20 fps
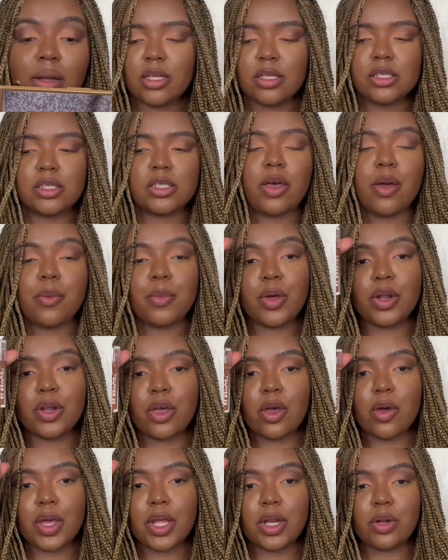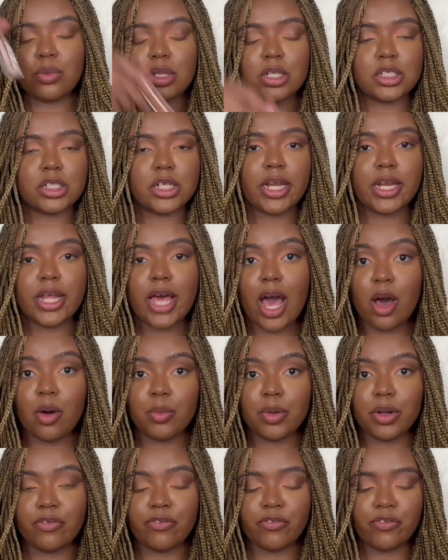So I'm going to go in with the shade Almond